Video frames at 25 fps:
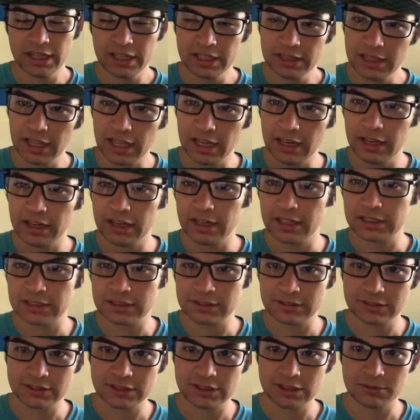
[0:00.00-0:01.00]
Thank you guys
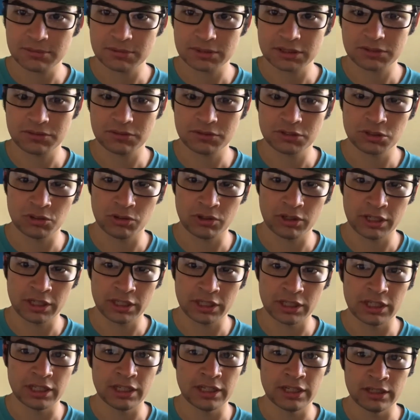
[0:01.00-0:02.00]
so much for joining
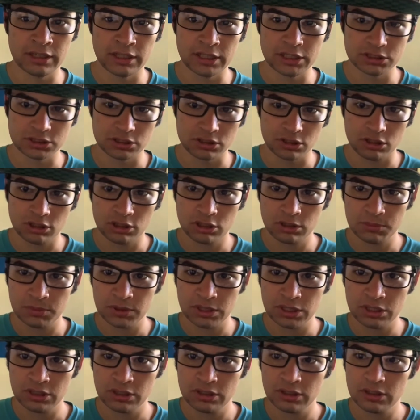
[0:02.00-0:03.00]
the Ian Nation
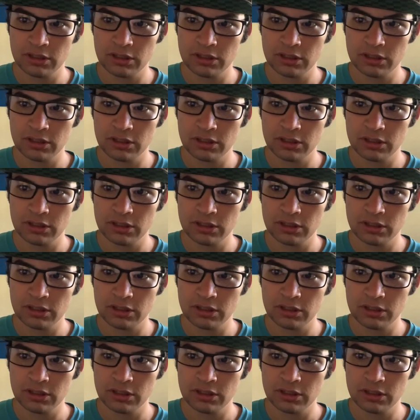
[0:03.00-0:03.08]
Army.